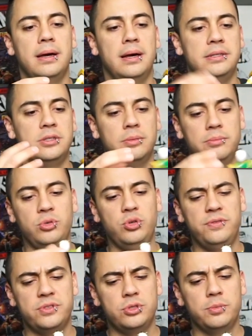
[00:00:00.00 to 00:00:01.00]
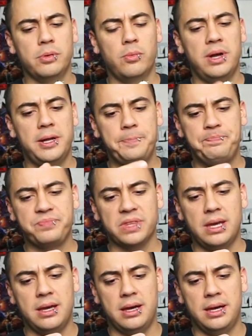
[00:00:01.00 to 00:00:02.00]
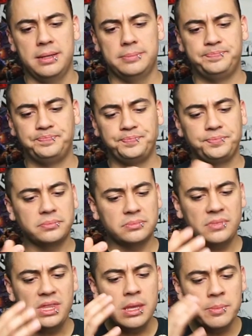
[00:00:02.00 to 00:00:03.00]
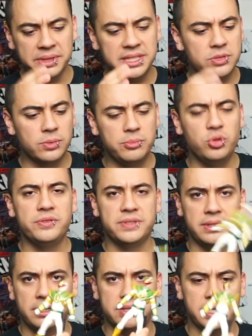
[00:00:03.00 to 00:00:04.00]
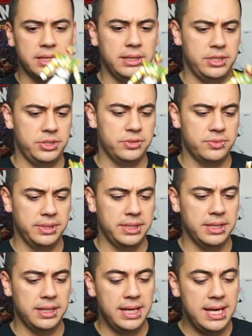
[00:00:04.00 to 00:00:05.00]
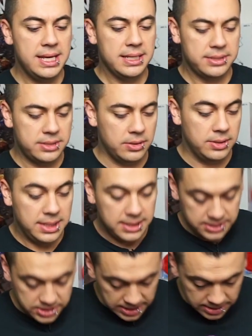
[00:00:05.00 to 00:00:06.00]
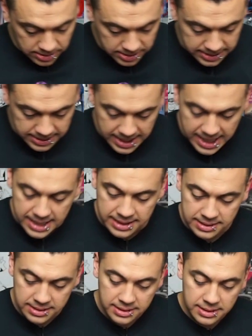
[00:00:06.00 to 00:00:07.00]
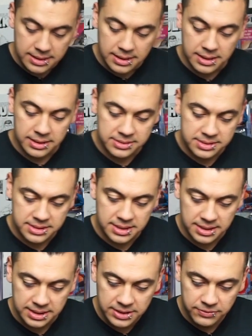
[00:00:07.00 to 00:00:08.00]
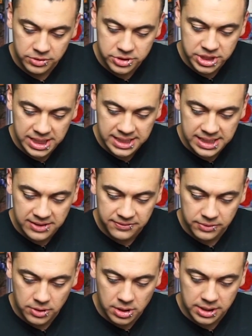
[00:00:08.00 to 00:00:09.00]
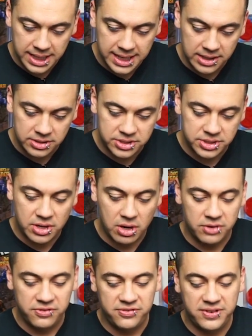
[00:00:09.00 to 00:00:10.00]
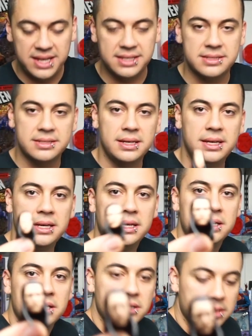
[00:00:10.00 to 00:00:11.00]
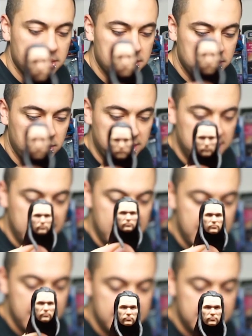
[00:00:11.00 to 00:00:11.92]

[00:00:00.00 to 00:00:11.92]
don't move super well. But this one moves and the articulation is really good. So let's take a look at the head. This is the evil JDF long hair scarred face looking head,